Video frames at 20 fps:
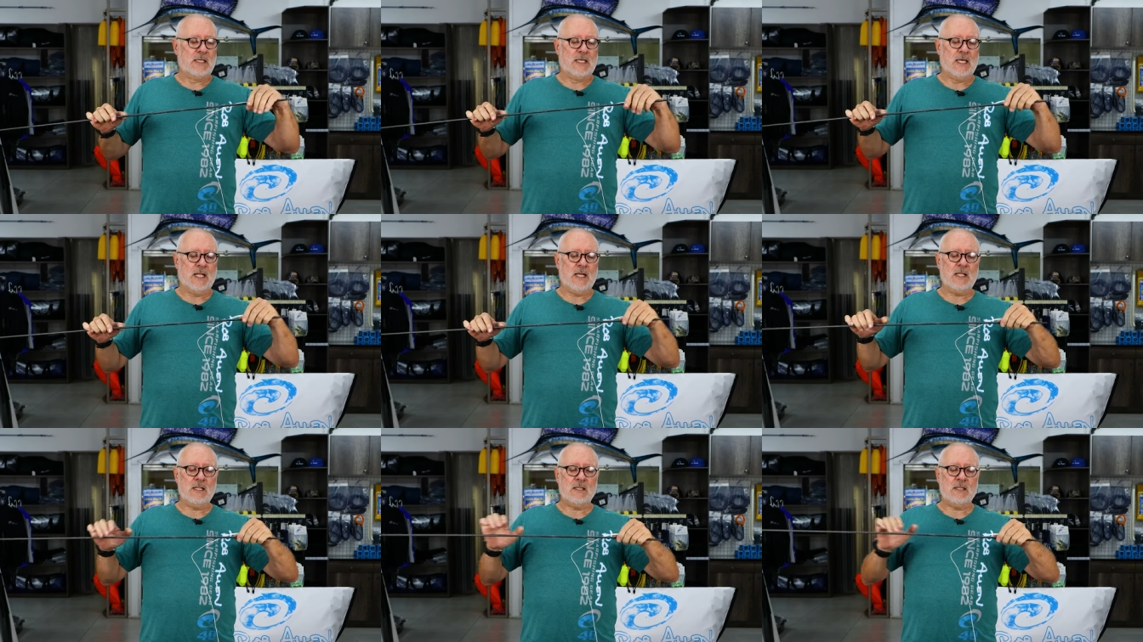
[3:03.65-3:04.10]

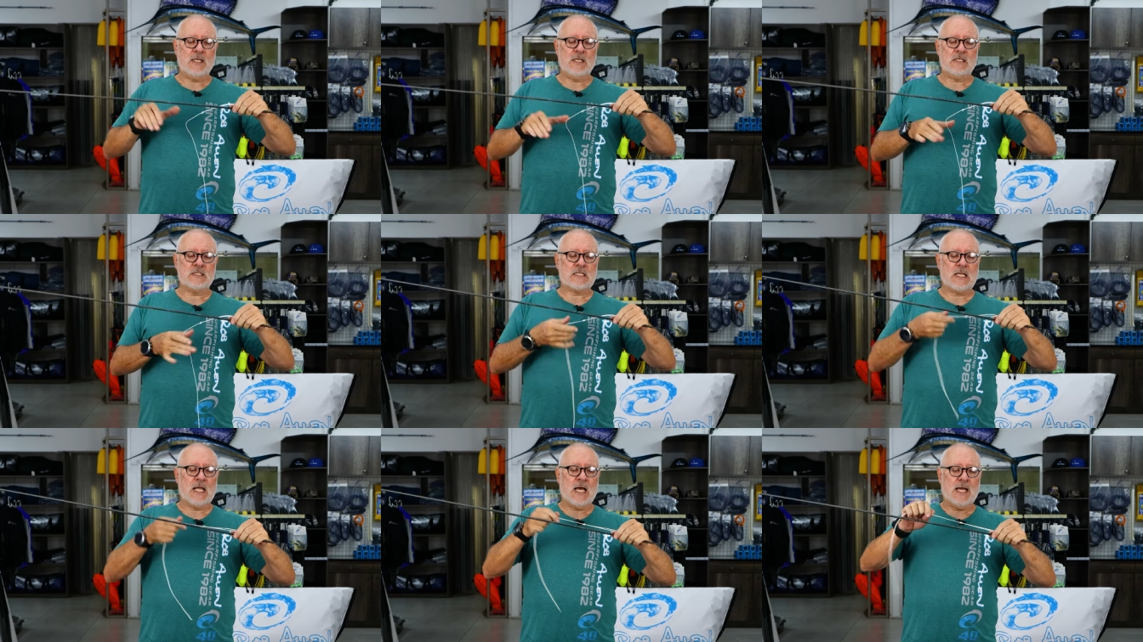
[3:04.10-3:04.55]
Getting
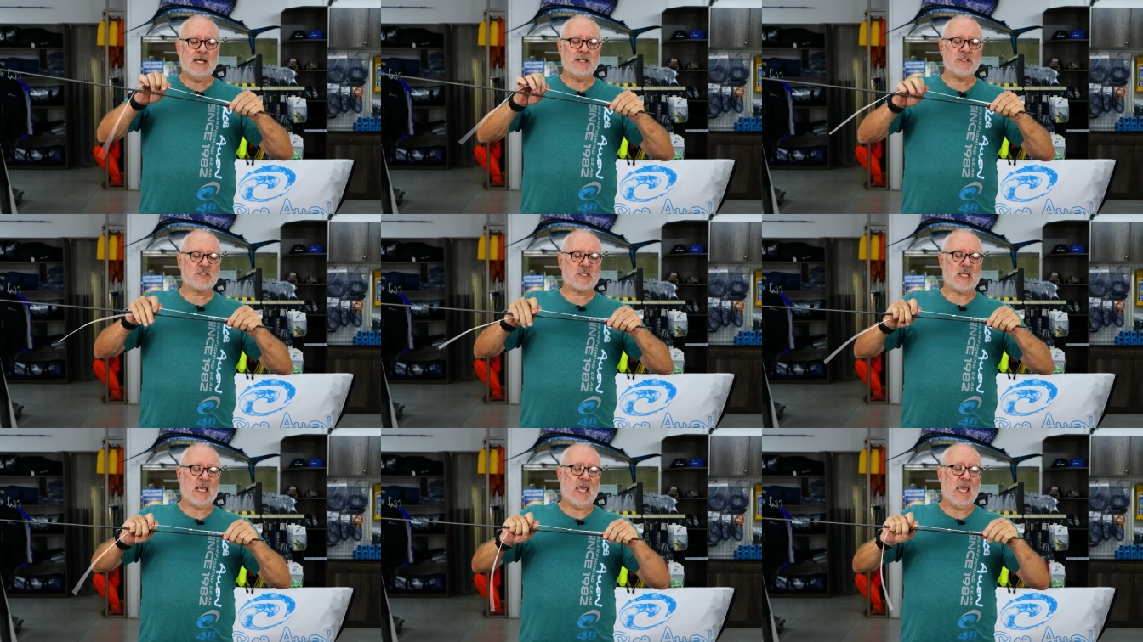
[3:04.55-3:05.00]
these
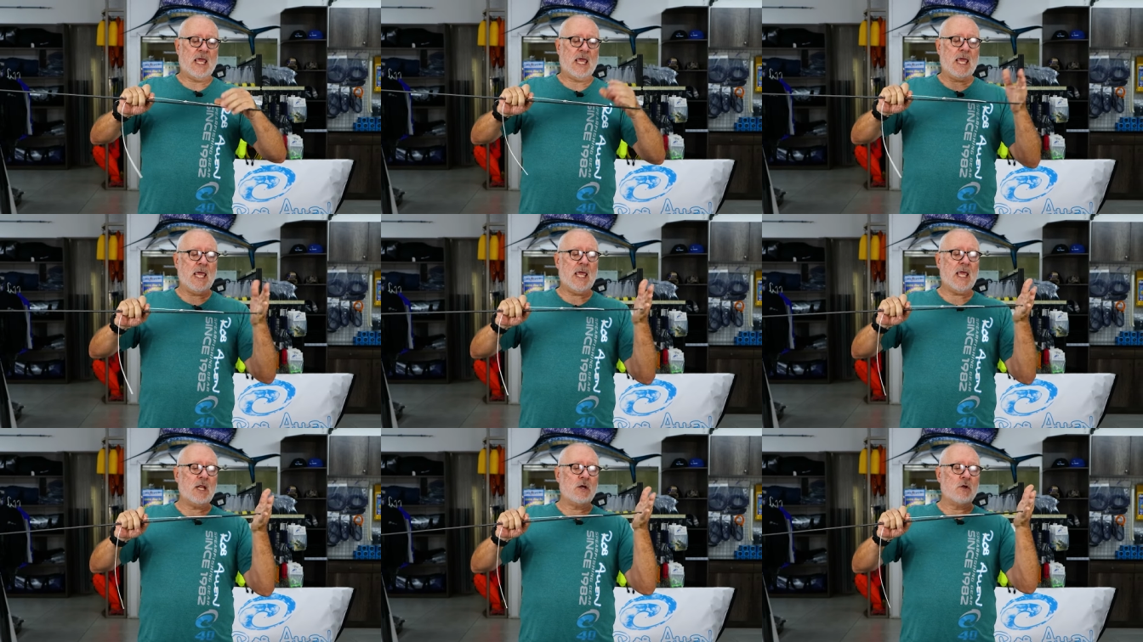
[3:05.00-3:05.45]
lines
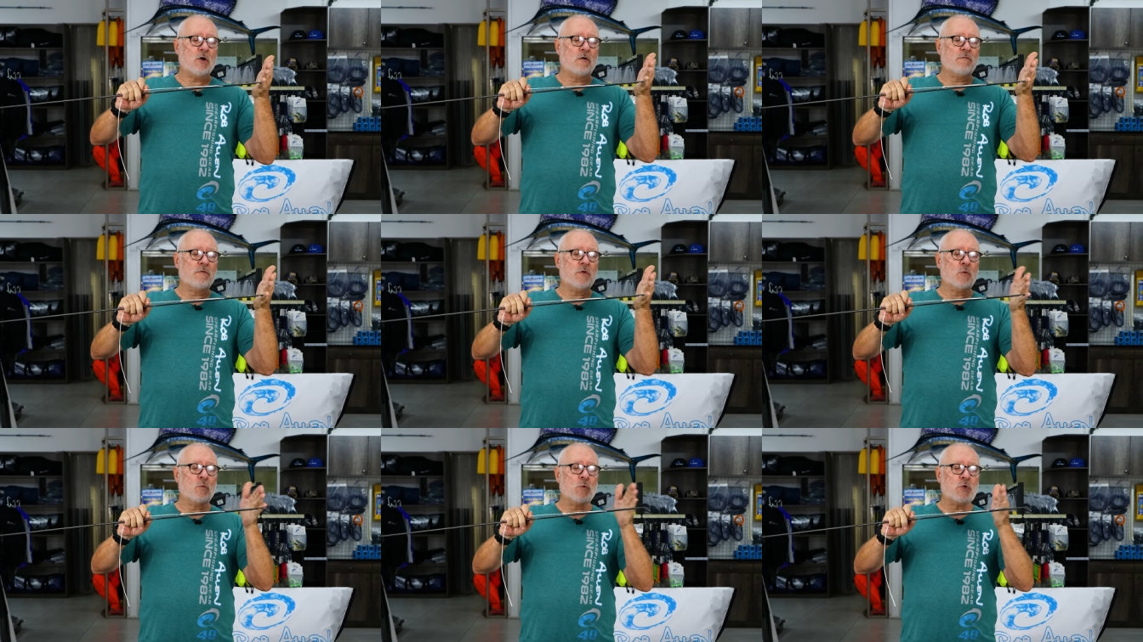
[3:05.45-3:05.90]
ahead
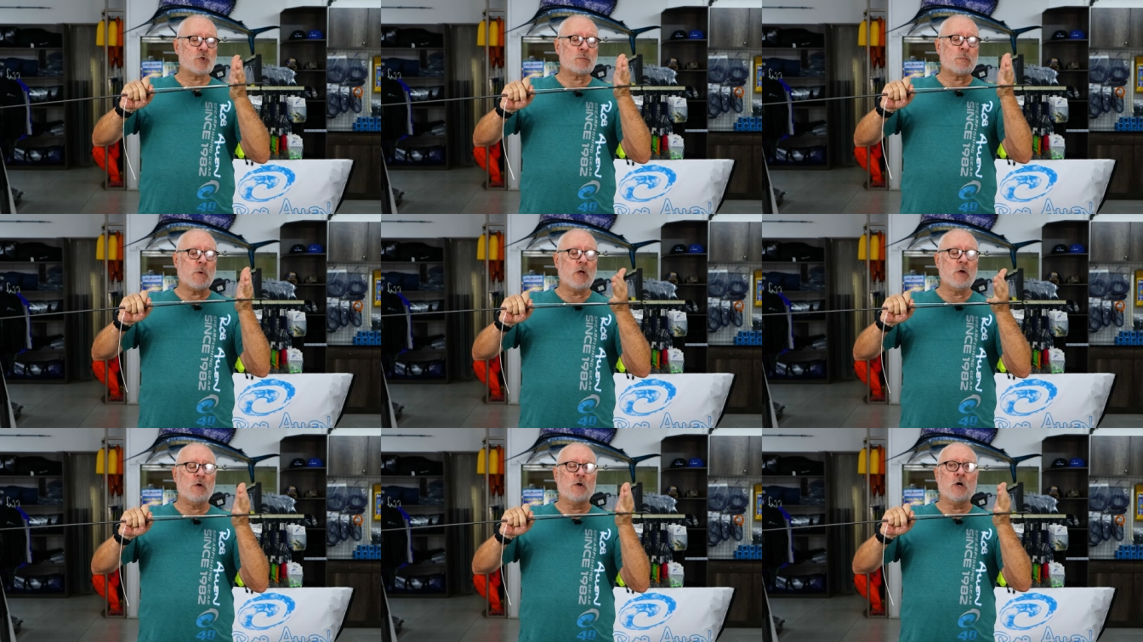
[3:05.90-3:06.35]
of your
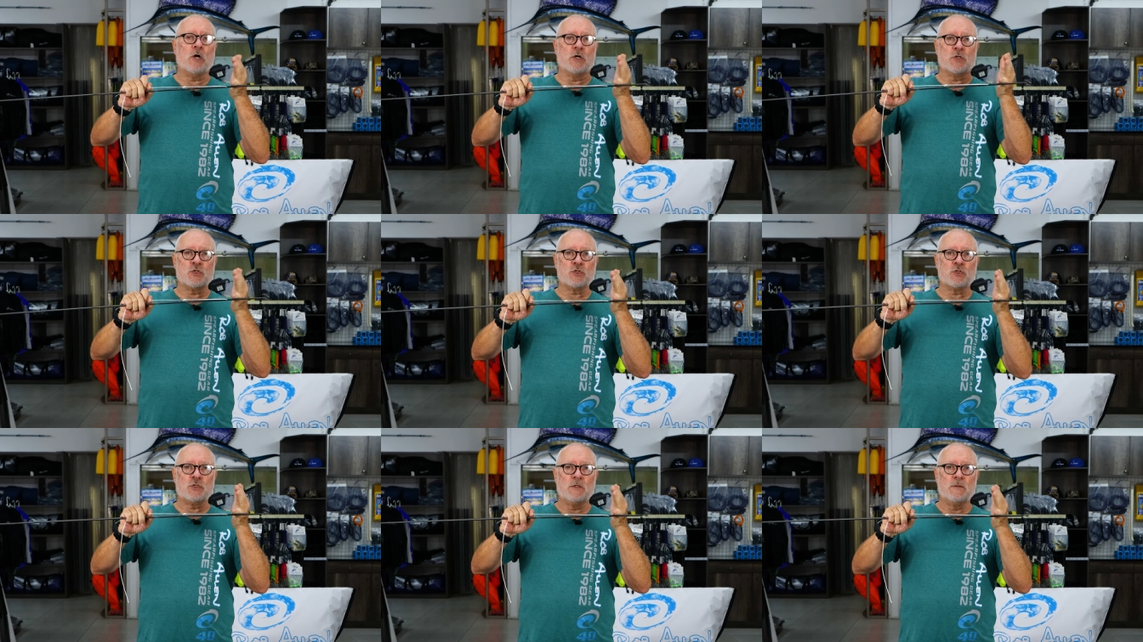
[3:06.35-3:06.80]
wishbone
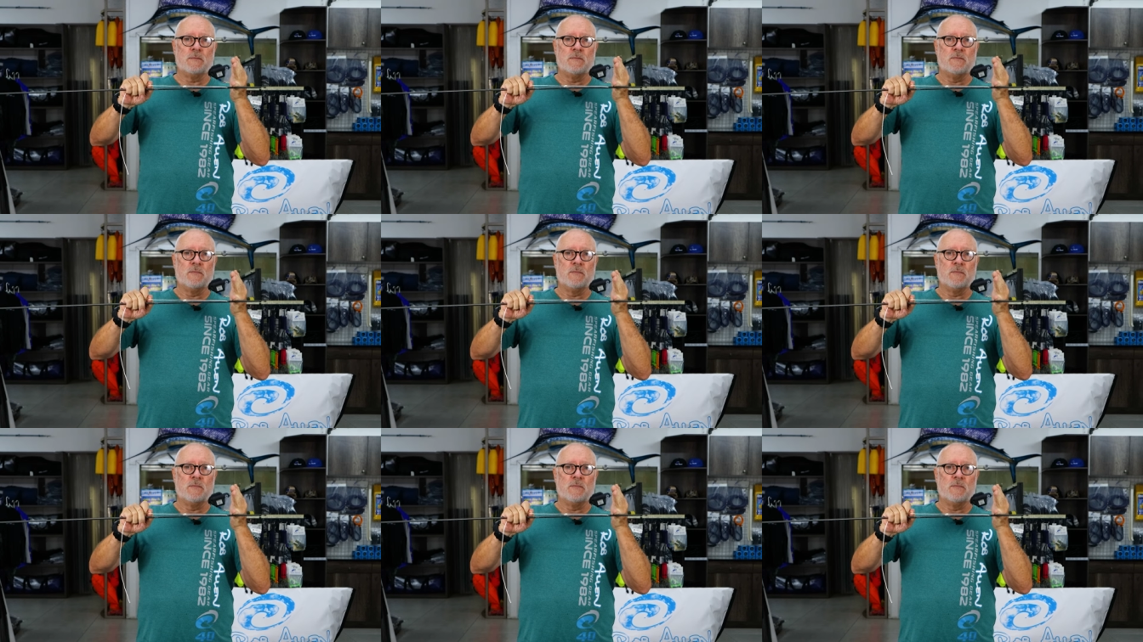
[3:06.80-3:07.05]
notch